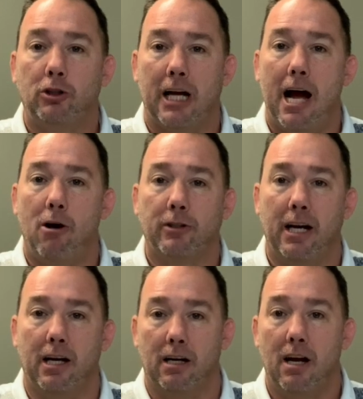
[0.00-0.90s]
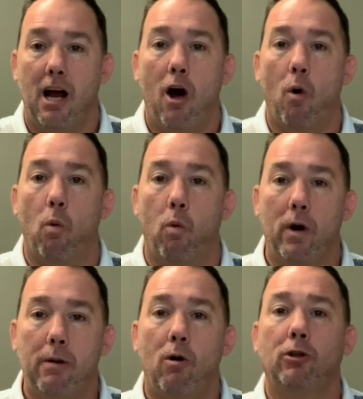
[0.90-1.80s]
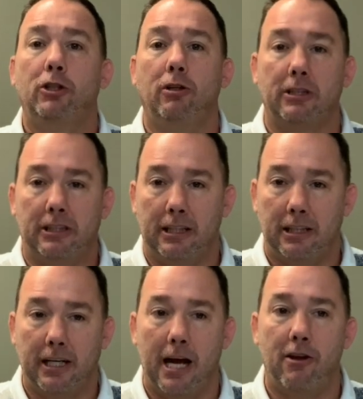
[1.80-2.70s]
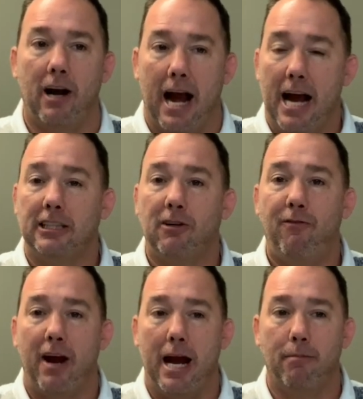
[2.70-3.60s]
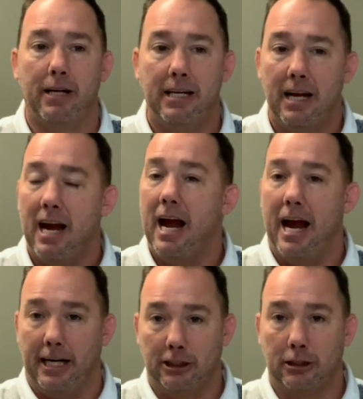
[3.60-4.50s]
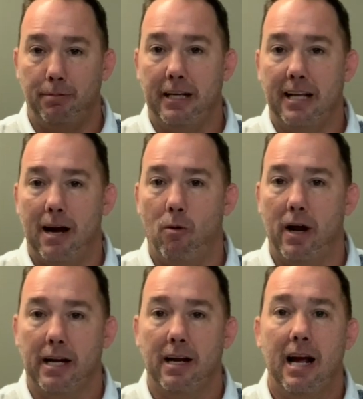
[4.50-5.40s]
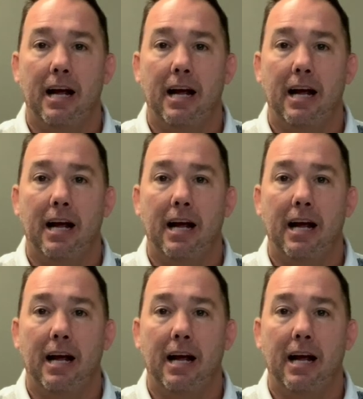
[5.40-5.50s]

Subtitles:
child care. We want you to sit together as a family and just be that way.